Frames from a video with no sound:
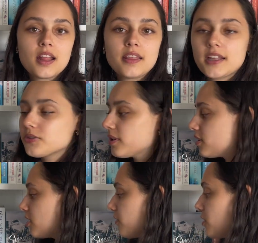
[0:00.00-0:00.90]
That's why
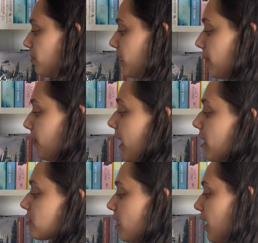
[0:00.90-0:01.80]
this shelf's so pretty. But I
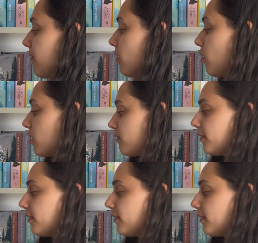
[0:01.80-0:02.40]
also have A Court of